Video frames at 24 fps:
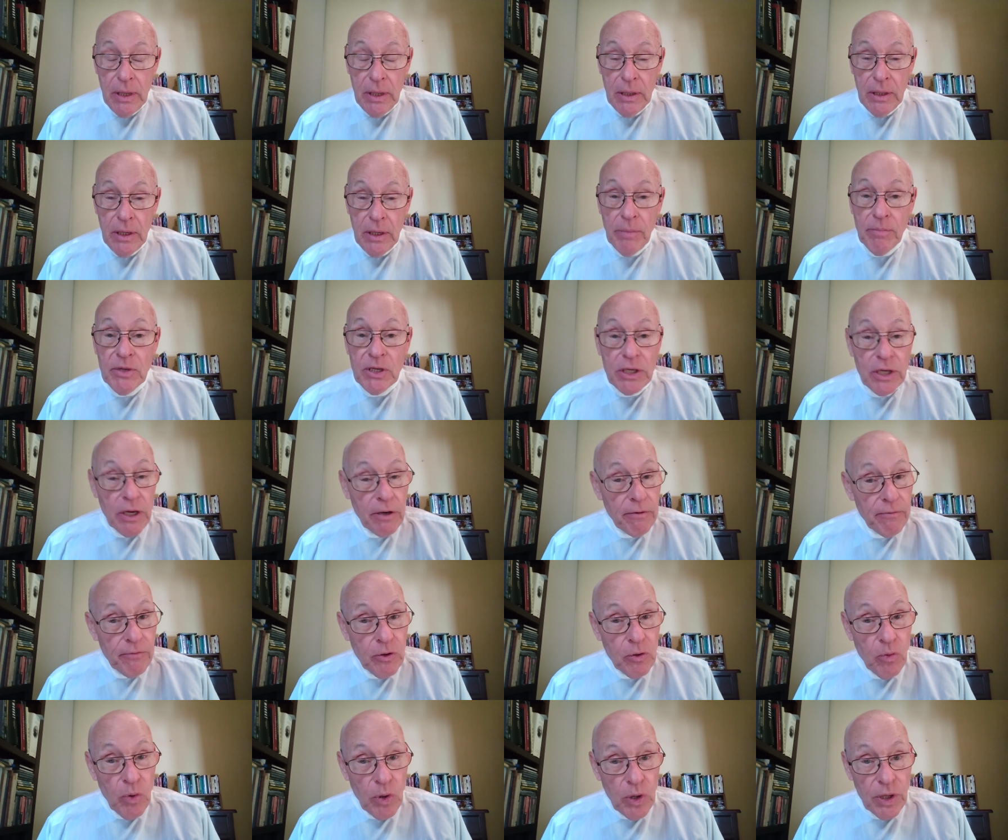Let me say a
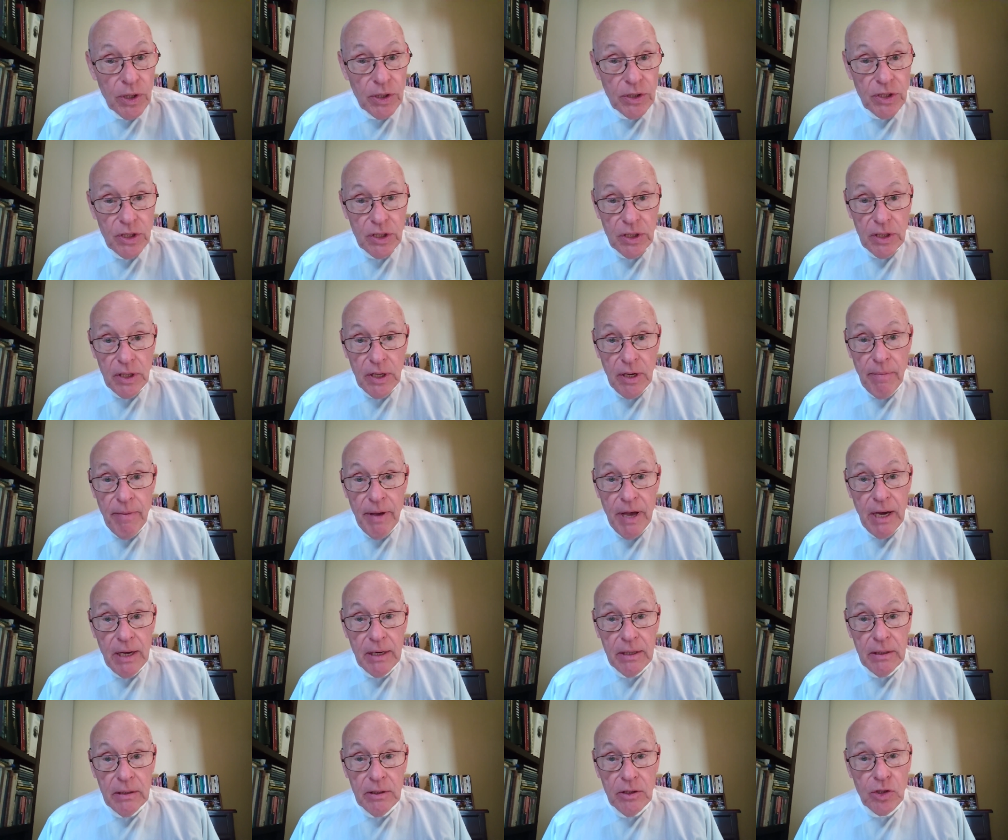few words
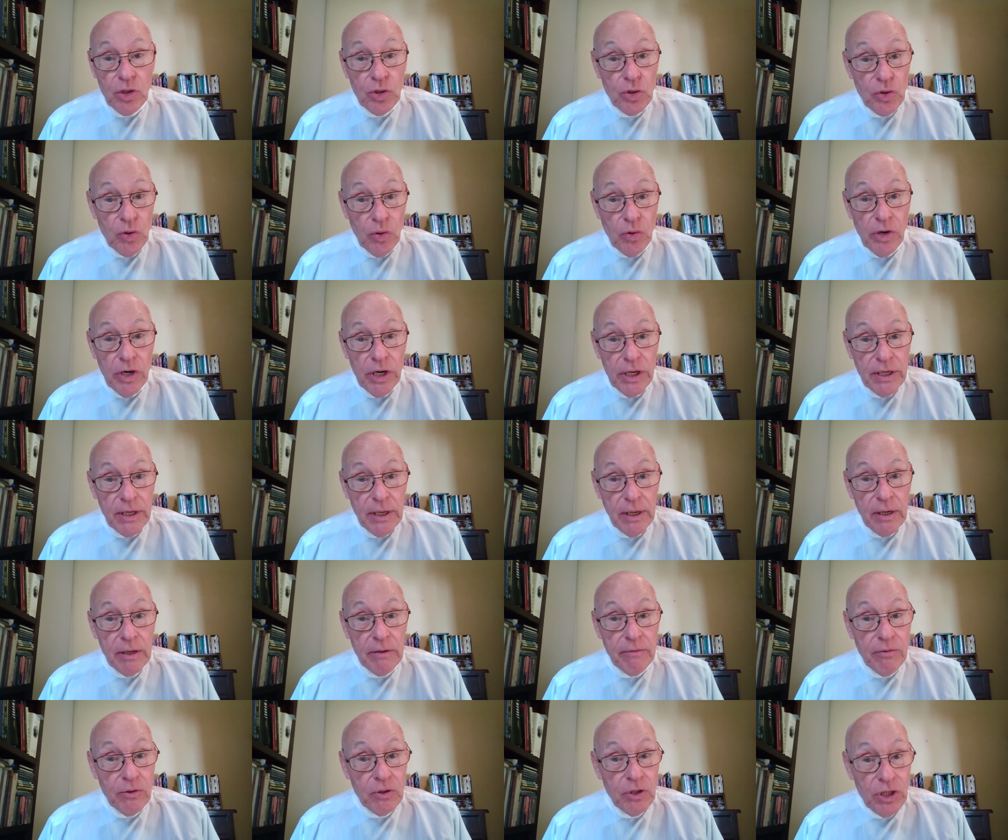about
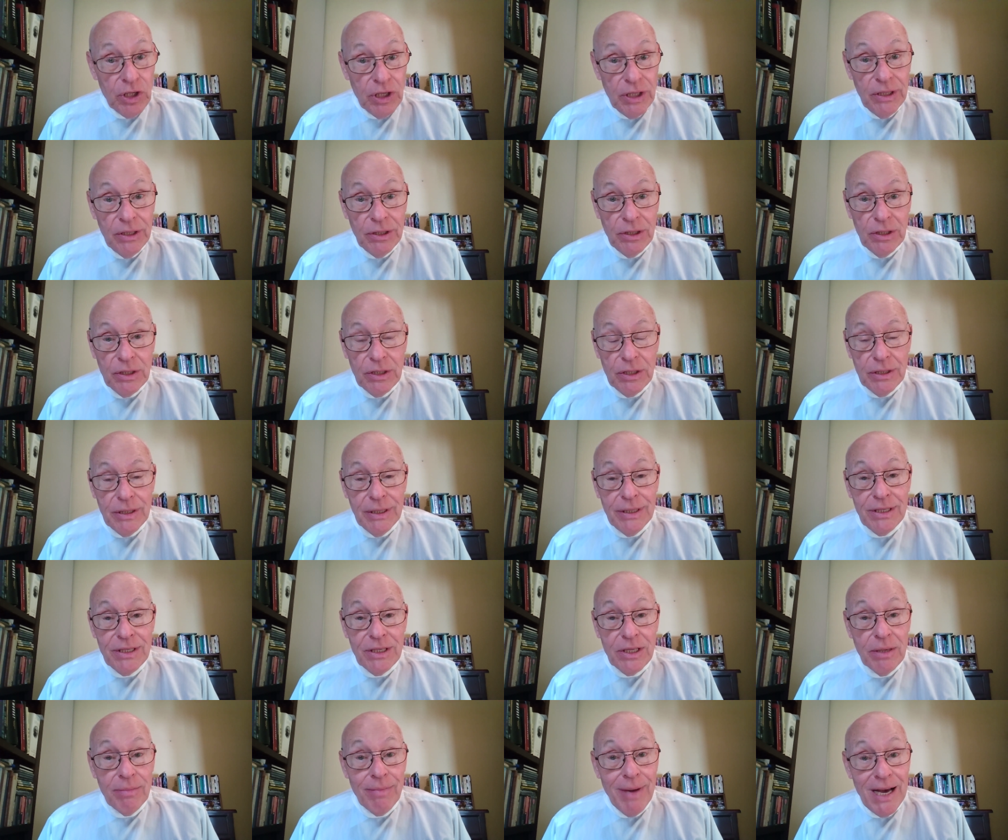storytelling, for Jesus is
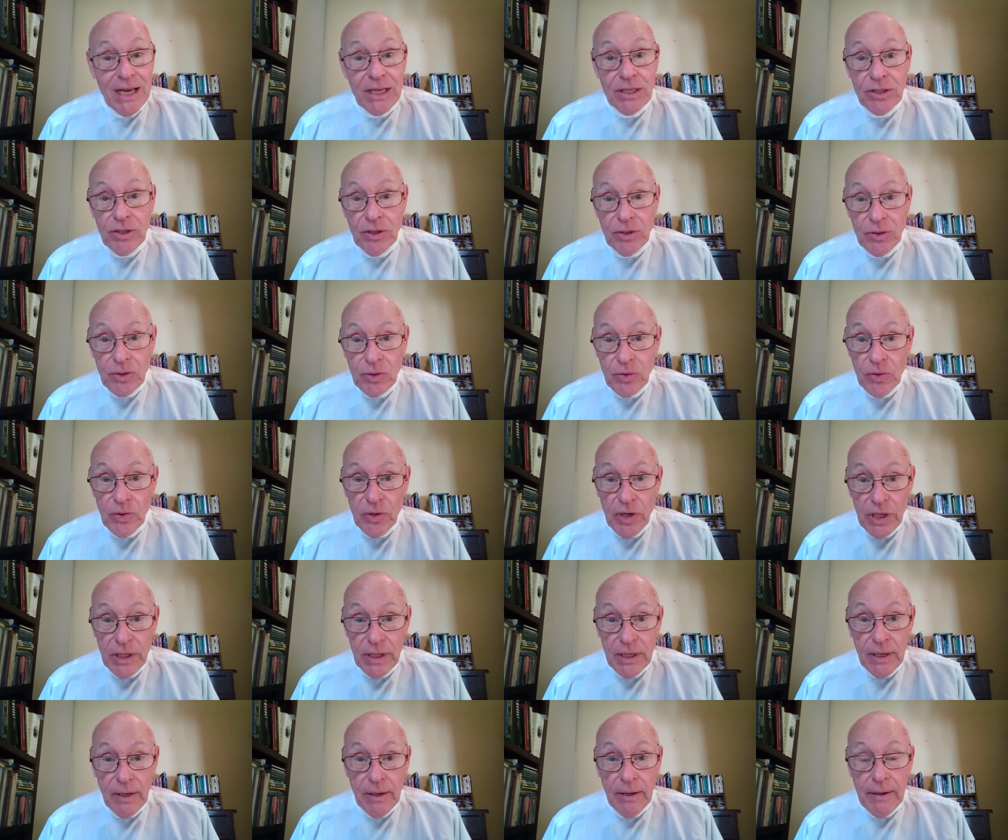the master
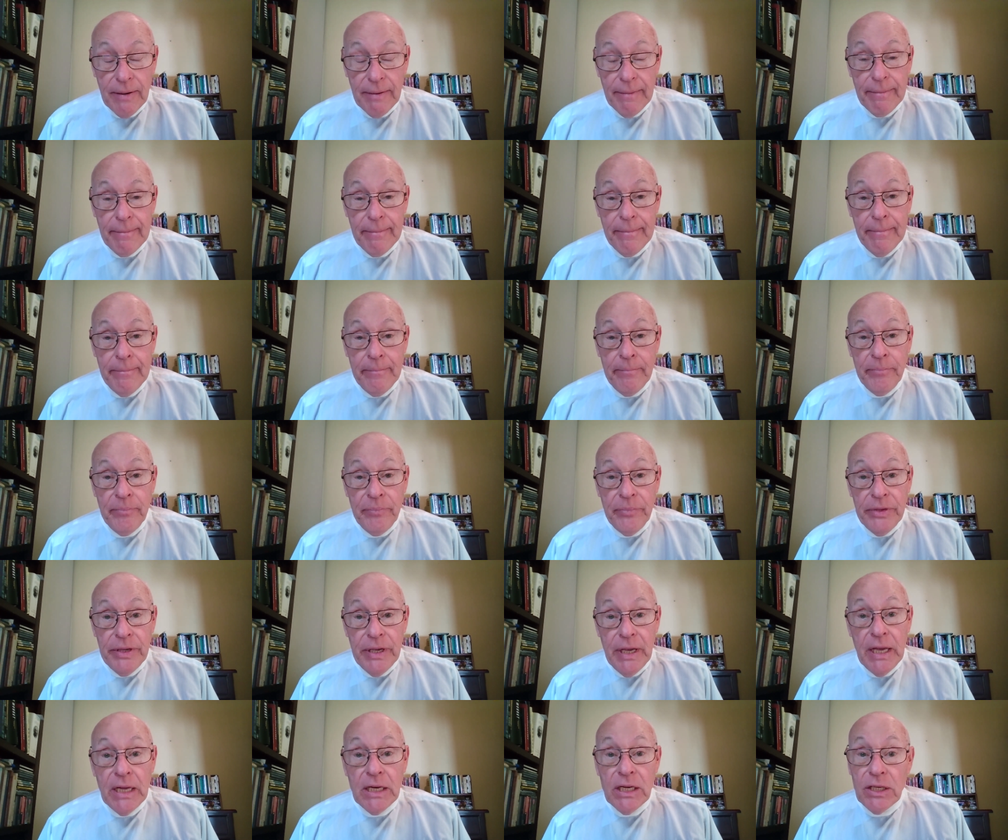storyteller.
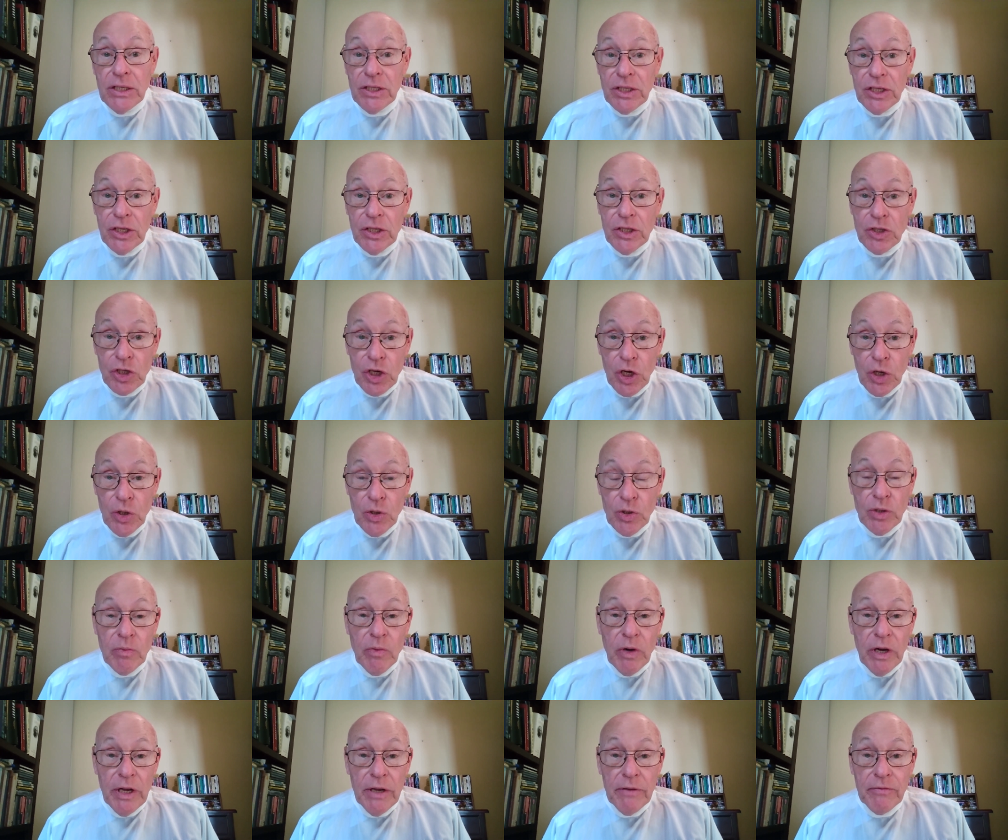It is his chosen
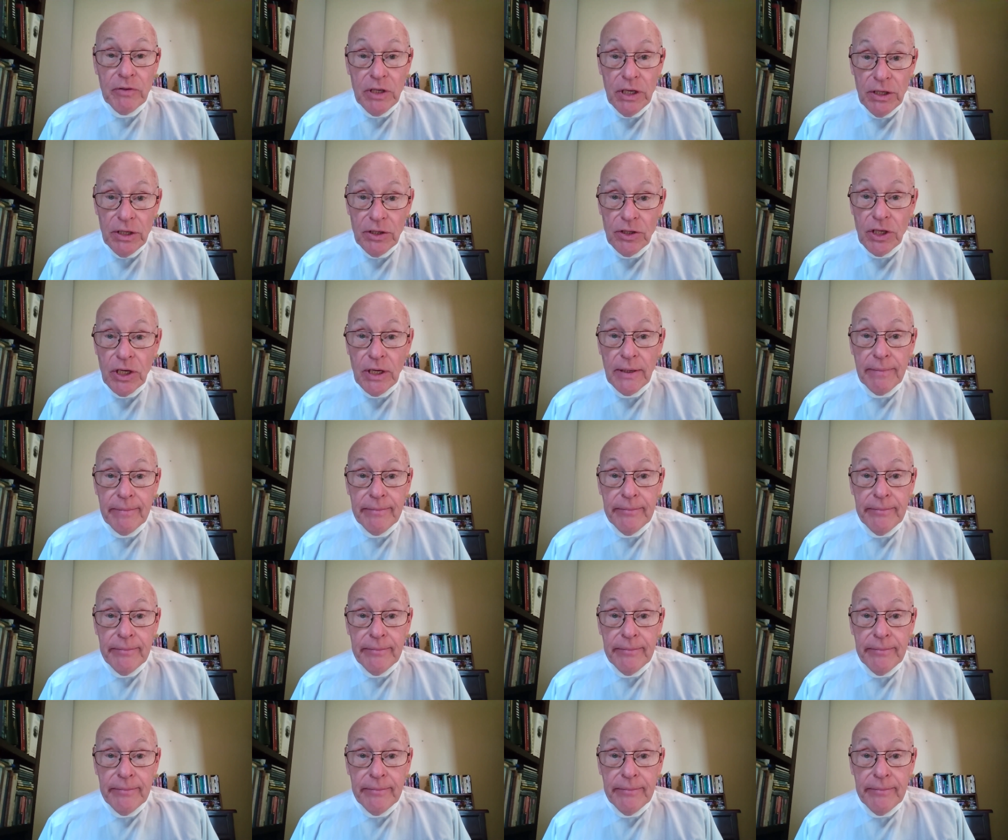way of teaching.